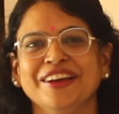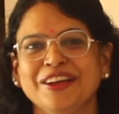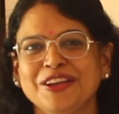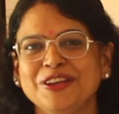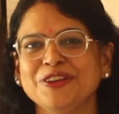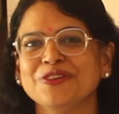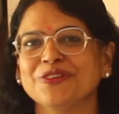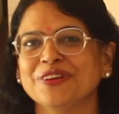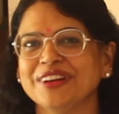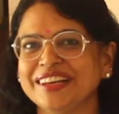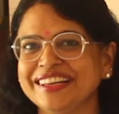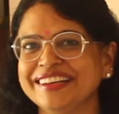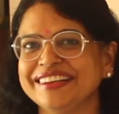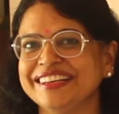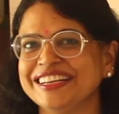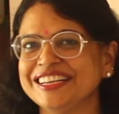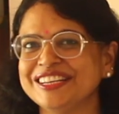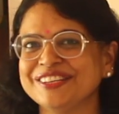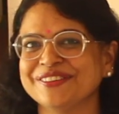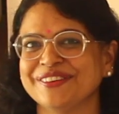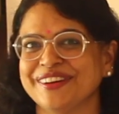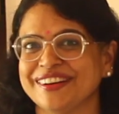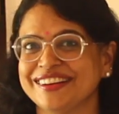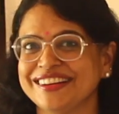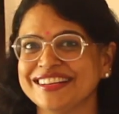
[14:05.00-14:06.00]
You really need
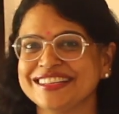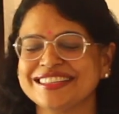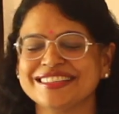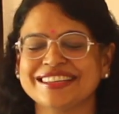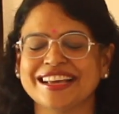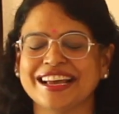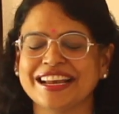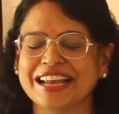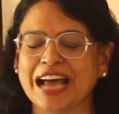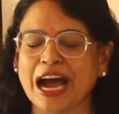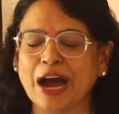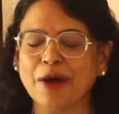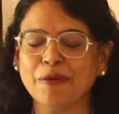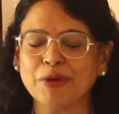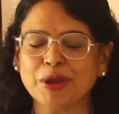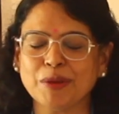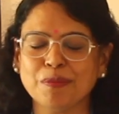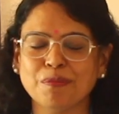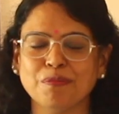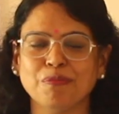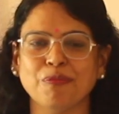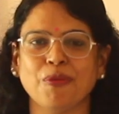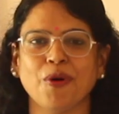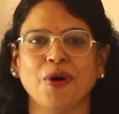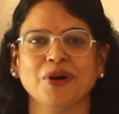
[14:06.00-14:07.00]
to understand how
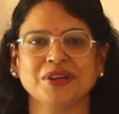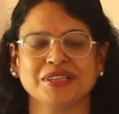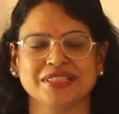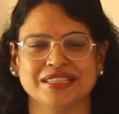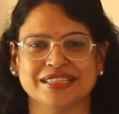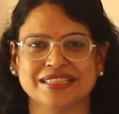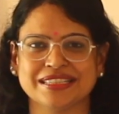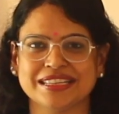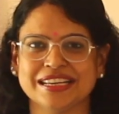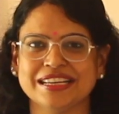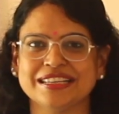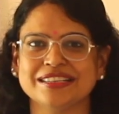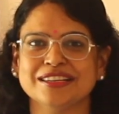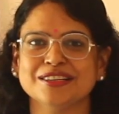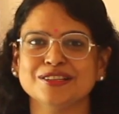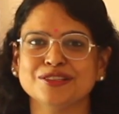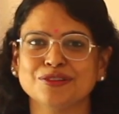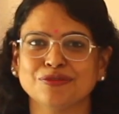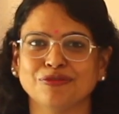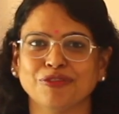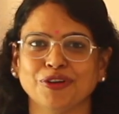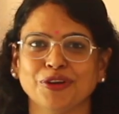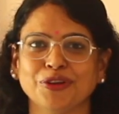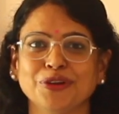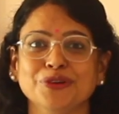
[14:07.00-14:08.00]
important it is
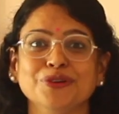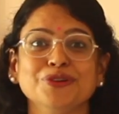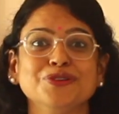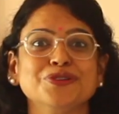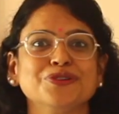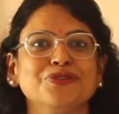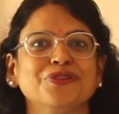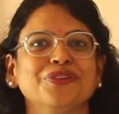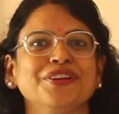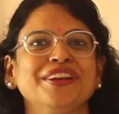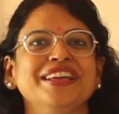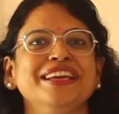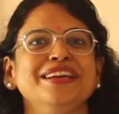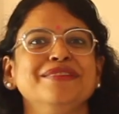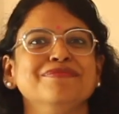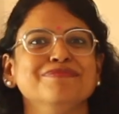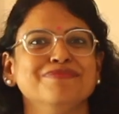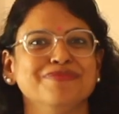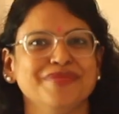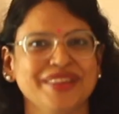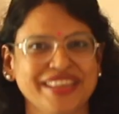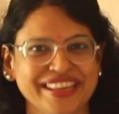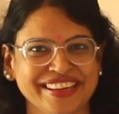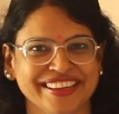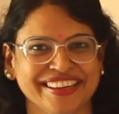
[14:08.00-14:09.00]
for you to
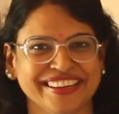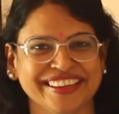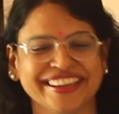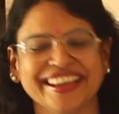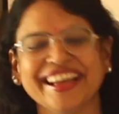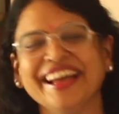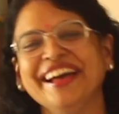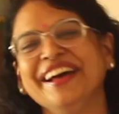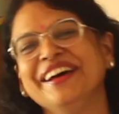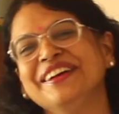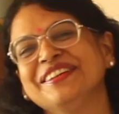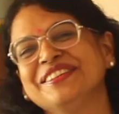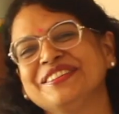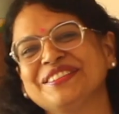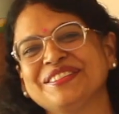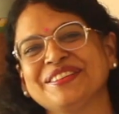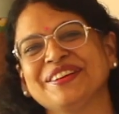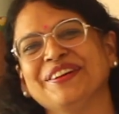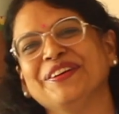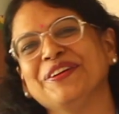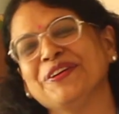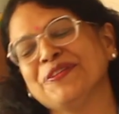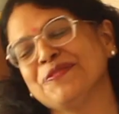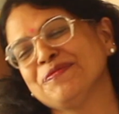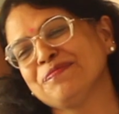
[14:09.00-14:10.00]
redeem me.
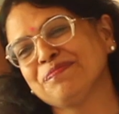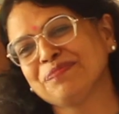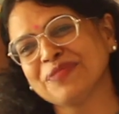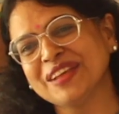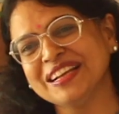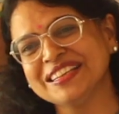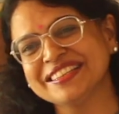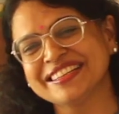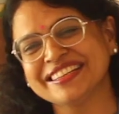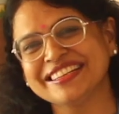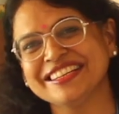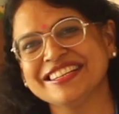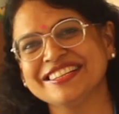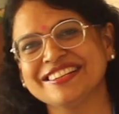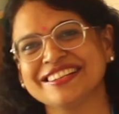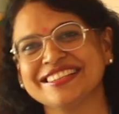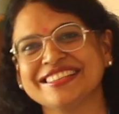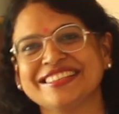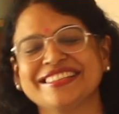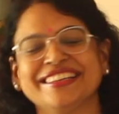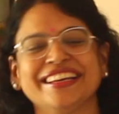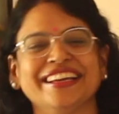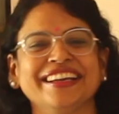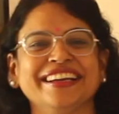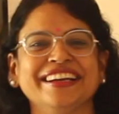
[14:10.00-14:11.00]
So it's an
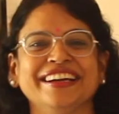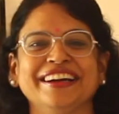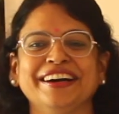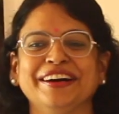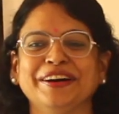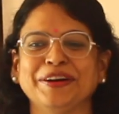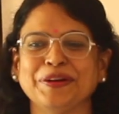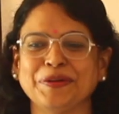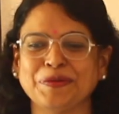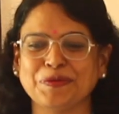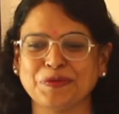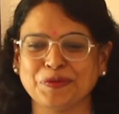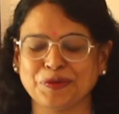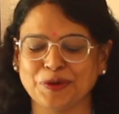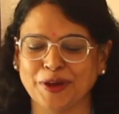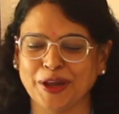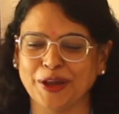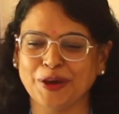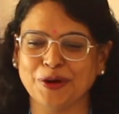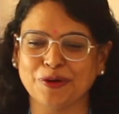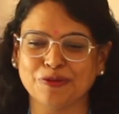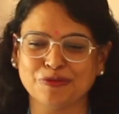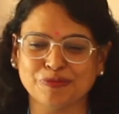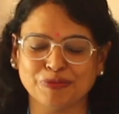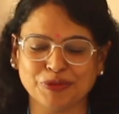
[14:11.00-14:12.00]
interesting way
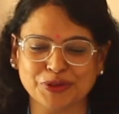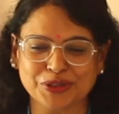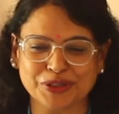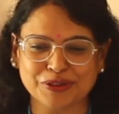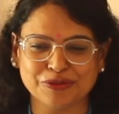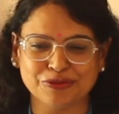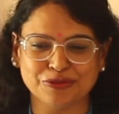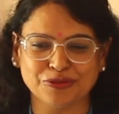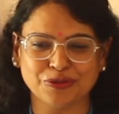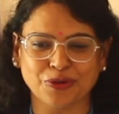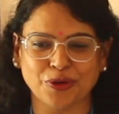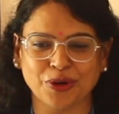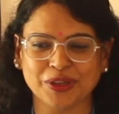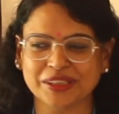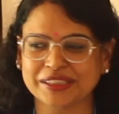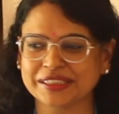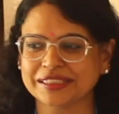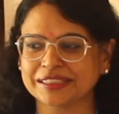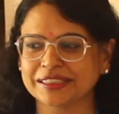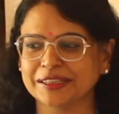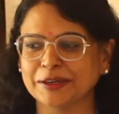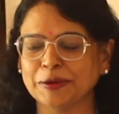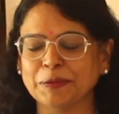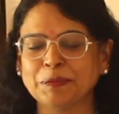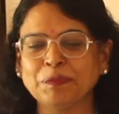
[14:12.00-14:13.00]
of putting forth